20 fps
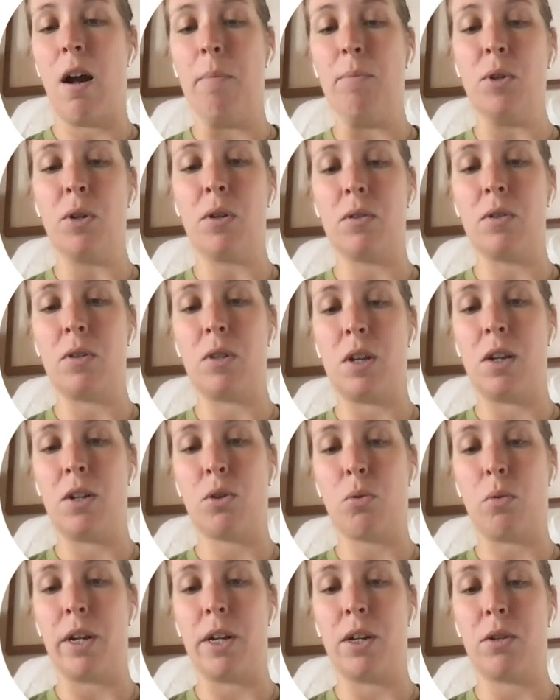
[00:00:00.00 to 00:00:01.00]
You can see
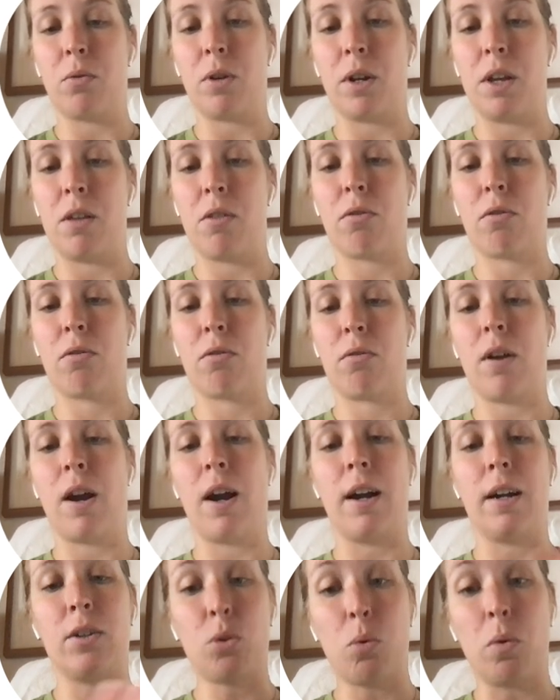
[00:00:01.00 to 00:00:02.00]
2030
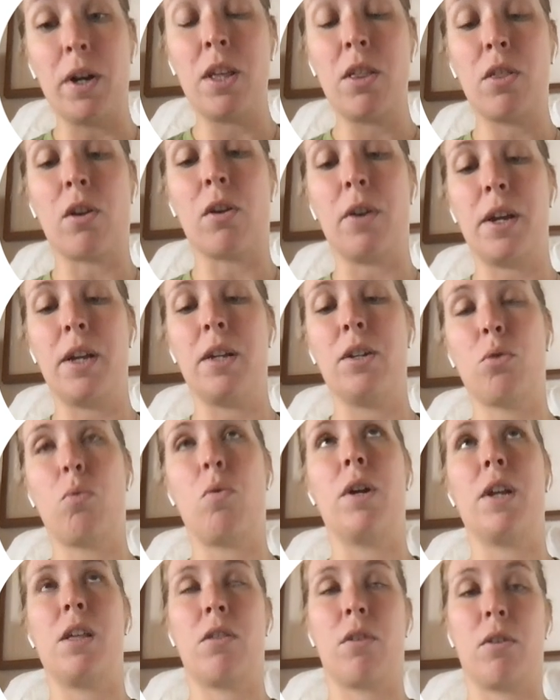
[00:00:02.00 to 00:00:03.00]
and
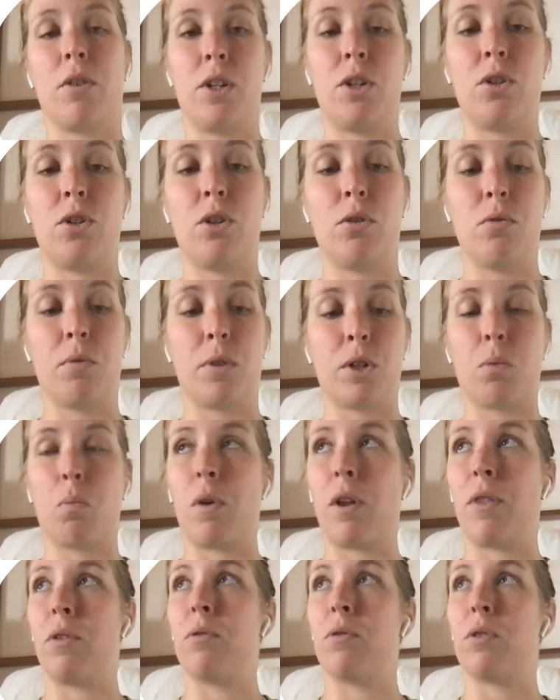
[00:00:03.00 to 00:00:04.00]
2032 is
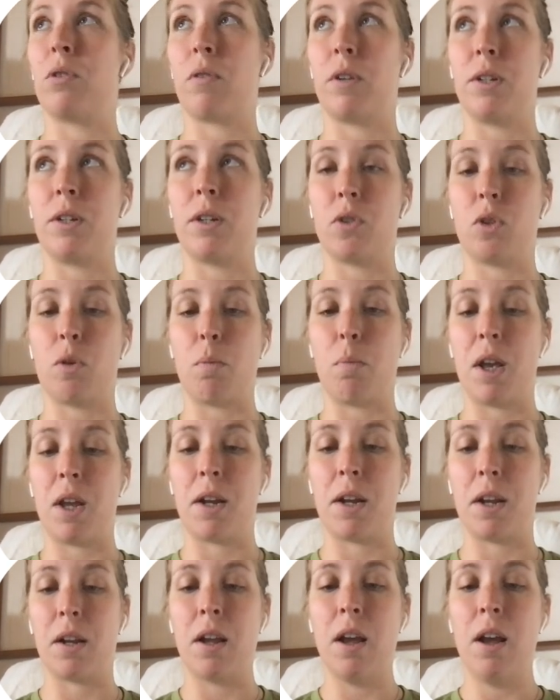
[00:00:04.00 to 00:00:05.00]
when those are
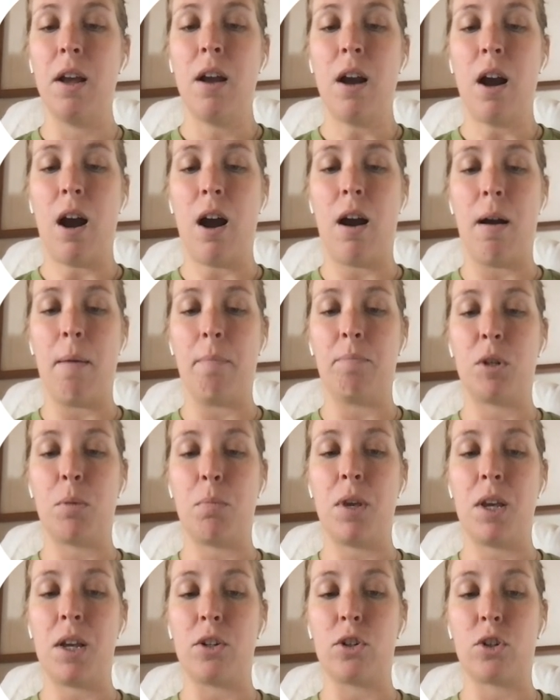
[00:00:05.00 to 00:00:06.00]
anticipated to
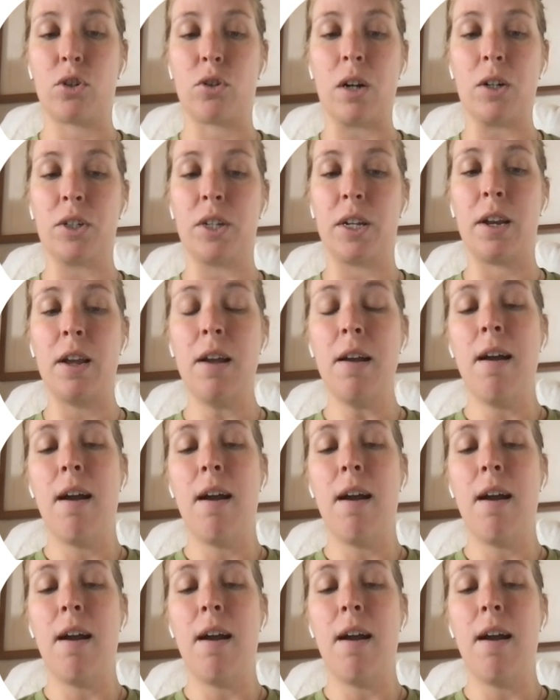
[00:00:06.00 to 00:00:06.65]
be constructed.